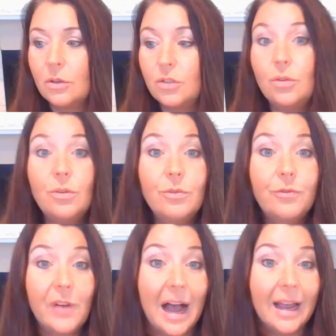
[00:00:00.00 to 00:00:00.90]
Do you
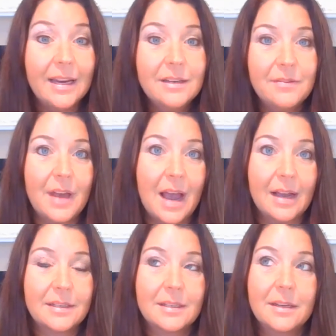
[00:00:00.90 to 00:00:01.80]
find
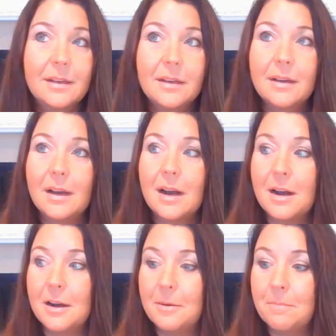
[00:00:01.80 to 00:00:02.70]
that
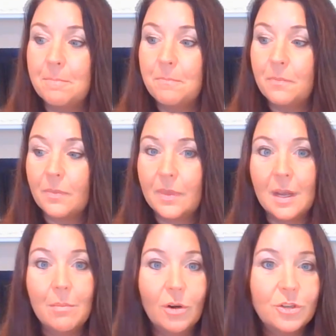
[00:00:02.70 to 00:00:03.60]
um, the
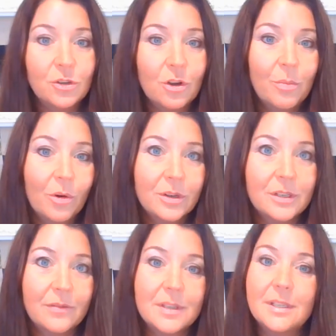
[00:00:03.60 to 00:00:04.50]
emotional components
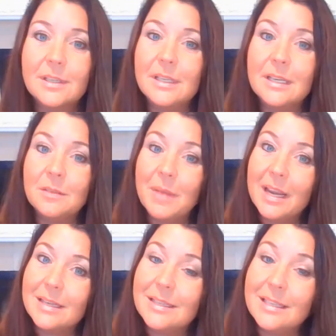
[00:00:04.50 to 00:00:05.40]
of this disease make
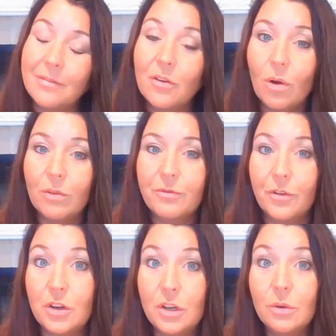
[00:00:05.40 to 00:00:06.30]
it difficult
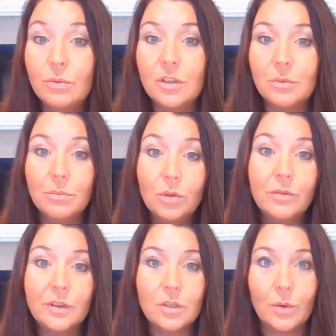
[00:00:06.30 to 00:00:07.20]
for you to
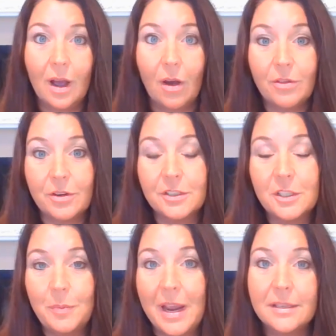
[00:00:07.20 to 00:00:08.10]
move into a healthier
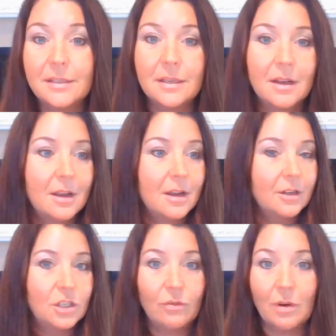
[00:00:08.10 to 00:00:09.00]
space,
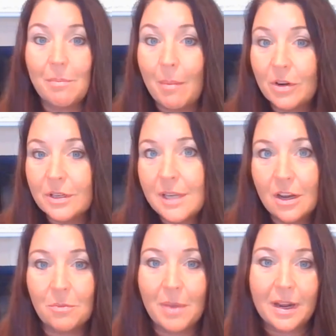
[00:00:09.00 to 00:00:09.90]
to remember to
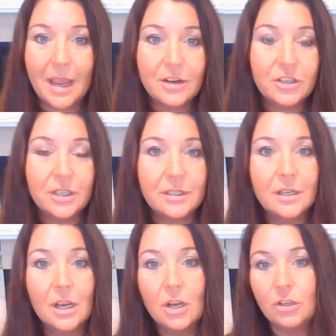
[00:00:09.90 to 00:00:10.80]
take your medications,
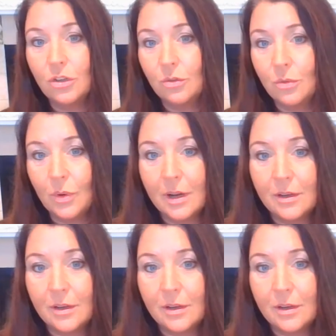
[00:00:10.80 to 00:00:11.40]
to